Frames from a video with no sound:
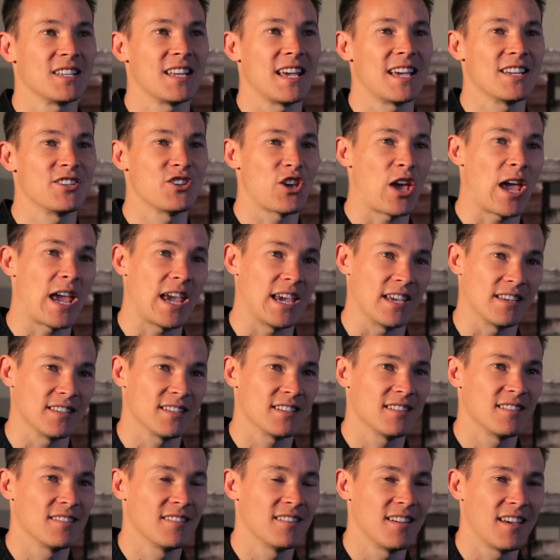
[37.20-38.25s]
at age
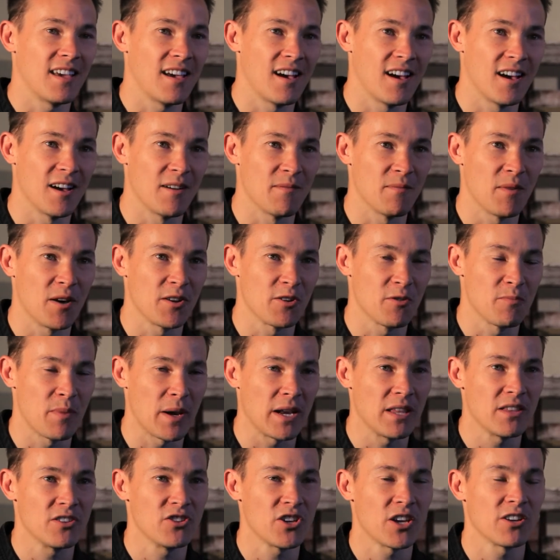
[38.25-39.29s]
eight um, under
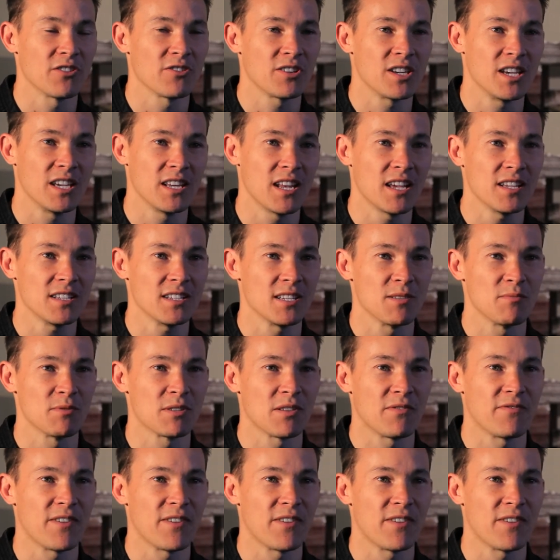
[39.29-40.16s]
Benny the Jet Urquidez. He was a